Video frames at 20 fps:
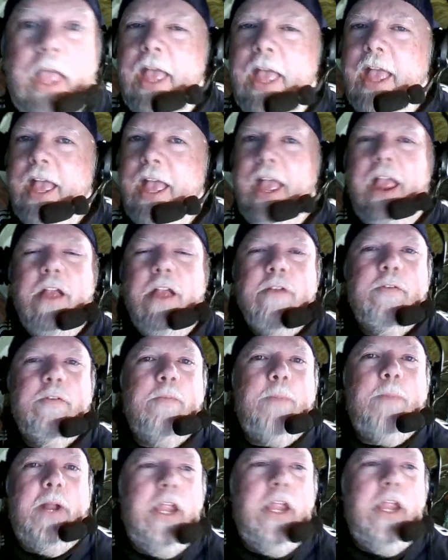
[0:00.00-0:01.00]
Hey
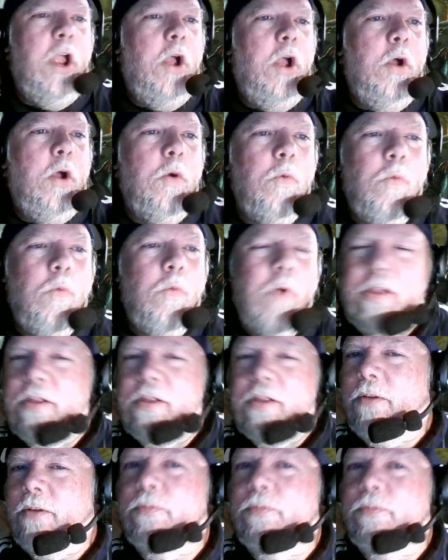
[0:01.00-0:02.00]
everybody,
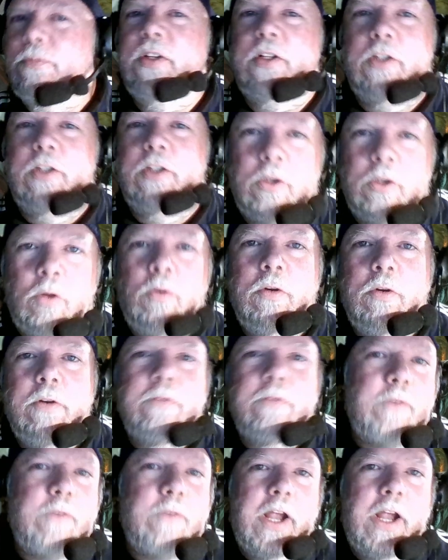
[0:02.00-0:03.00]
welcome to Lore
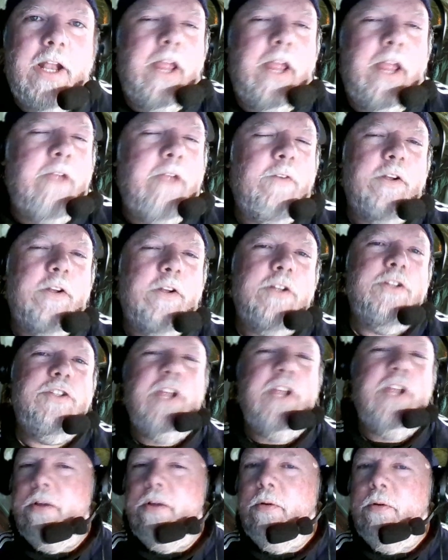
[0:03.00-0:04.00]
Friday for
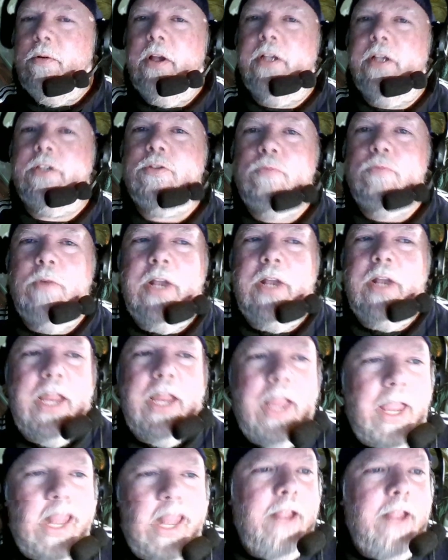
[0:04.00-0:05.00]
January
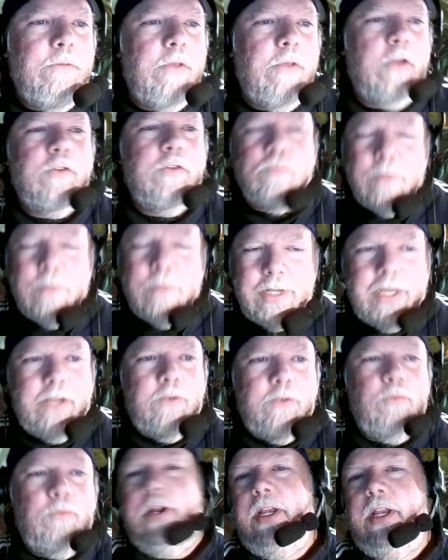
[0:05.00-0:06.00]
twenty-eighth, twenty
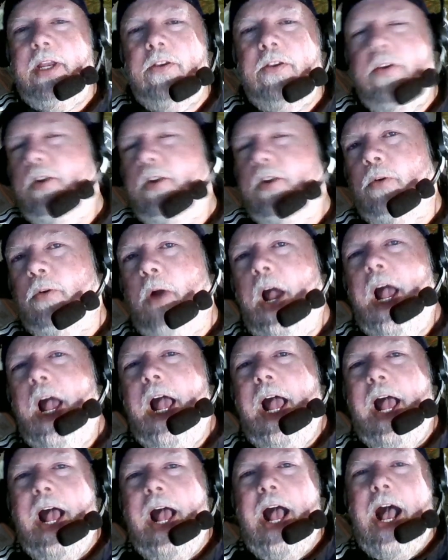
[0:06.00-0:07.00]
twenty-two.
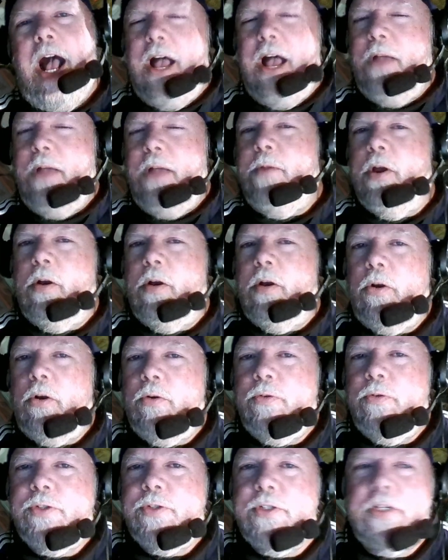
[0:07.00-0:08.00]
I'm your
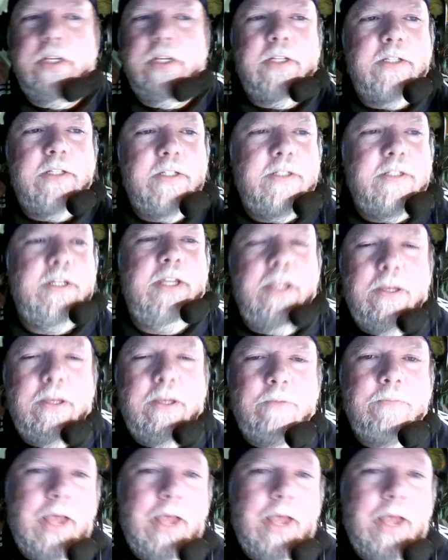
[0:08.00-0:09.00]
host, D
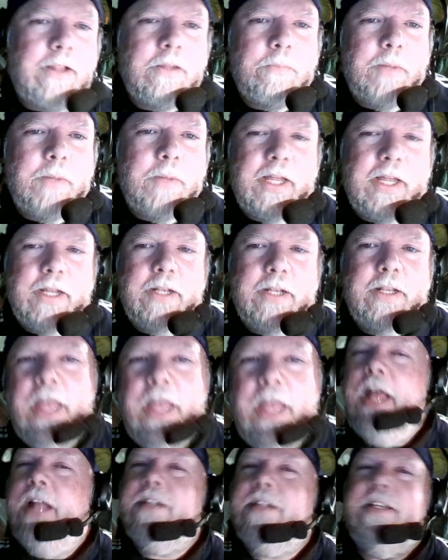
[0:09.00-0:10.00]
M Gallibond.
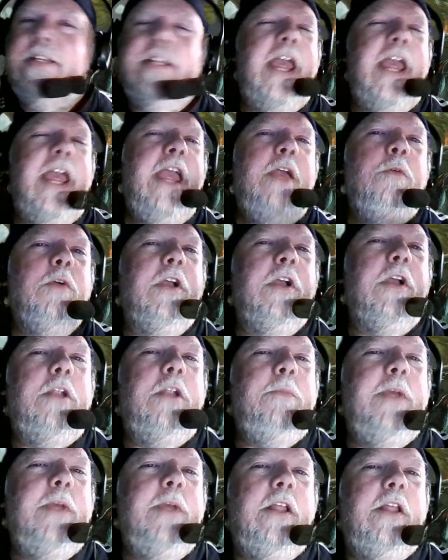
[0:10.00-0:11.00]
Today we're going
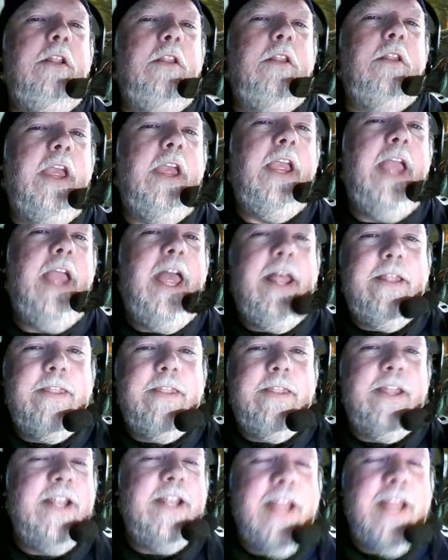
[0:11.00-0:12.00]
to be looking at
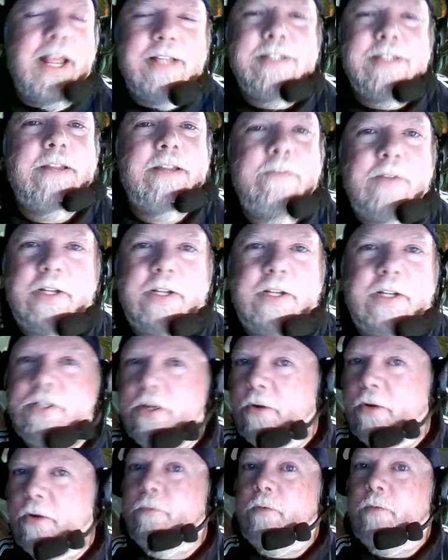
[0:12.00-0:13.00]
the next
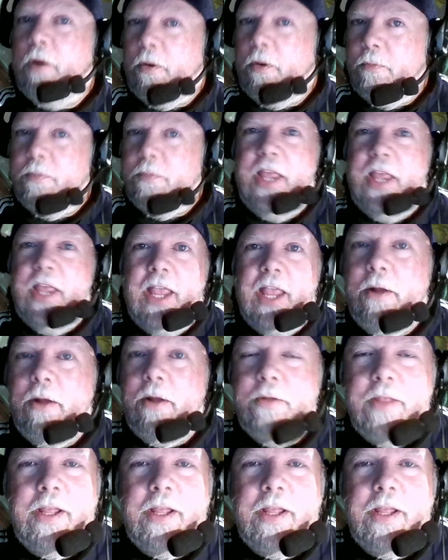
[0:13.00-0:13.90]
adventure from the Out of the